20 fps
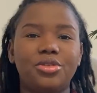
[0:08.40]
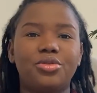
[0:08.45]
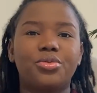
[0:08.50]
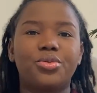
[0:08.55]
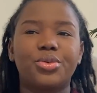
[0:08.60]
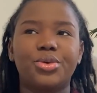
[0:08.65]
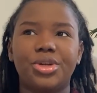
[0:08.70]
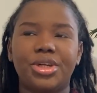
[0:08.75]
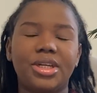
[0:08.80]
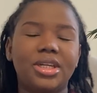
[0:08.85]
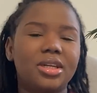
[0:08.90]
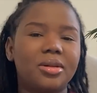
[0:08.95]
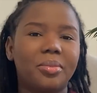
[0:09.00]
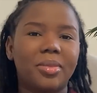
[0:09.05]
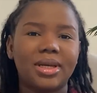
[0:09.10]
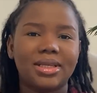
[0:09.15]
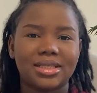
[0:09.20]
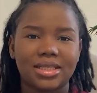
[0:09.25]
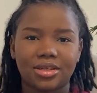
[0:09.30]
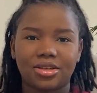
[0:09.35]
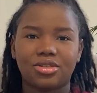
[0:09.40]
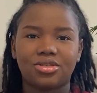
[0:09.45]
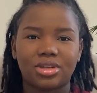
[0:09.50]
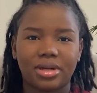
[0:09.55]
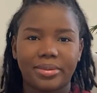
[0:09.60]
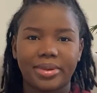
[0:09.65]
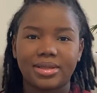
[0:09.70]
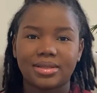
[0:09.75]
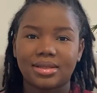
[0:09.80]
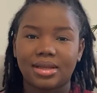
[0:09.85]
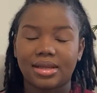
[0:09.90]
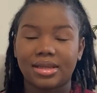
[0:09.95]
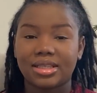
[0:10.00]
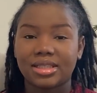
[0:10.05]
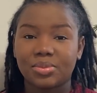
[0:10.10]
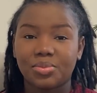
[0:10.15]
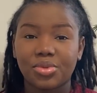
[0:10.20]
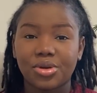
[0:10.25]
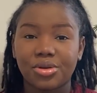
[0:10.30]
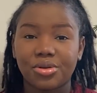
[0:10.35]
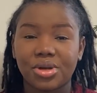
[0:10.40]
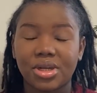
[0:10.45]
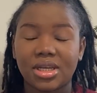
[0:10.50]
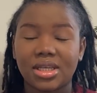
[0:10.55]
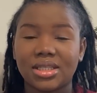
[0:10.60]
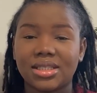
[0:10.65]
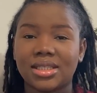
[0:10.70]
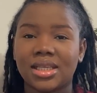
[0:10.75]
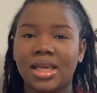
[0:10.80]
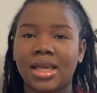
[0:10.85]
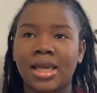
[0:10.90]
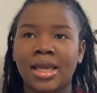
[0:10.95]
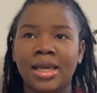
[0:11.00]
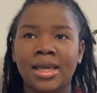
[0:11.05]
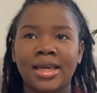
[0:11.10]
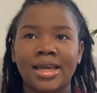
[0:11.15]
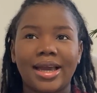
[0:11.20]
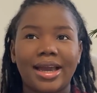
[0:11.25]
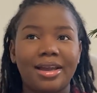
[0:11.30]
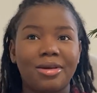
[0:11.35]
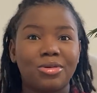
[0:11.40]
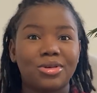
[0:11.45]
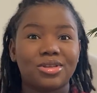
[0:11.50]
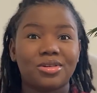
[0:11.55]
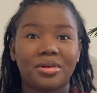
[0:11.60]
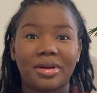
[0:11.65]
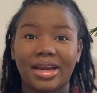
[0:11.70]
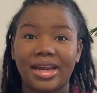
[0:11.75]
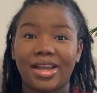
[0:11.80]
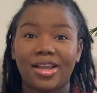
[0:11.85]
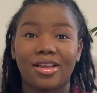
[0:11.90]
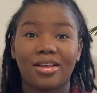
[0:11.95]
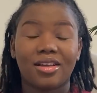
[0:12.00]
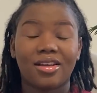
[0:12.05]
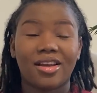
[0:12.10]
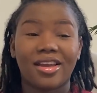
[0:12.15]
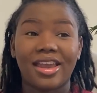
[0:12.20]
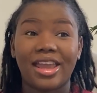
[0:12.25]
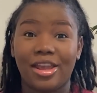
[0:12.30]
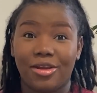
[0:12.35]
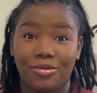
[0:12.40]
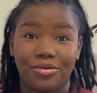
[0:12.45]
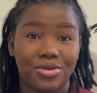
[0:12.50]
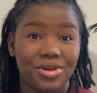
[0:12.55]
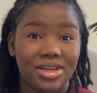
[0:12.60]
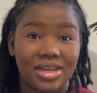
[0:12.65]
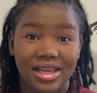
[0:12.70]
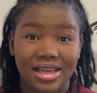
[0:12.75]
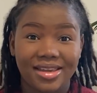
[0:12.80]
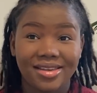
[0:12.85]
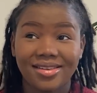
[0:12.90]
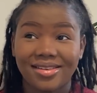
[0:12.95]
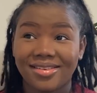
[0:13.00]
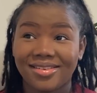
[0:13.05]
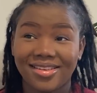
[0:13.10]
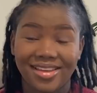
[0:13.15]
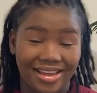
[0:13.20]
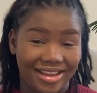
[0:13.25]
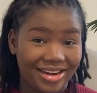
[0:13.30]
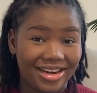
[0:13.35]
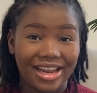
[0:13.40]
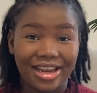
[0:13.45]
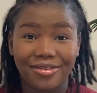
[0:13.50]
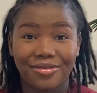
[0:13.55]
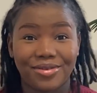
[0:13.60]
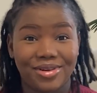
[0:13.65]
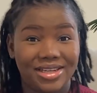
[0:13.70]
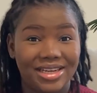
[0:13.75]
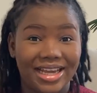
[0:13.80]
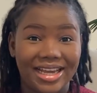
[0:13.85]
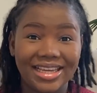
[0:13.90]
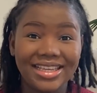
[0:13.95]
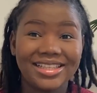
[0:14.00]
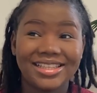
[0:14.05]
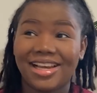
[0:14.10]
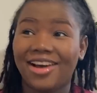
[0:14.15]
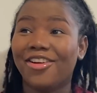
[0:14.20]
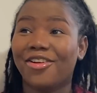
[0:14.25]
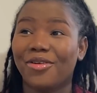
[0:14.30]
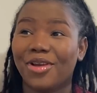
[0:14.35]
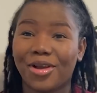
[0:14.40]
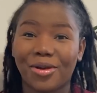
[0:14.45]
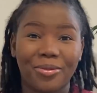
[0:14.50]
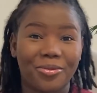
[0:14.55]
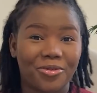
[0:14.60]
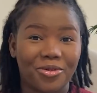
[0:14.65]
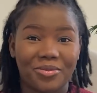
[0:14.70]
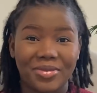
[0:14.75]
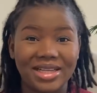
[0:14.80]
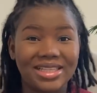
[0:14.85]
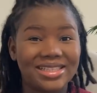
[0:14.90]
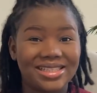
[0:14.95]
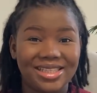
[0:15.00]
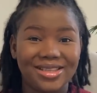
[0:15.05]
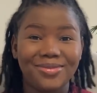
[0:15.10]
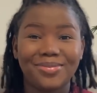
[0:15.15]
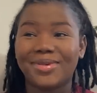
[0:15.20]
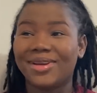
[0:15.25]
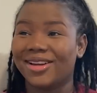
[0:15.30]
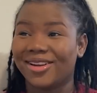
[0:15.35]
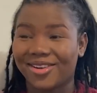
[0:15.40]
ruined my second trimester experience. I was crying every day and every night. I would wake up from my sleep and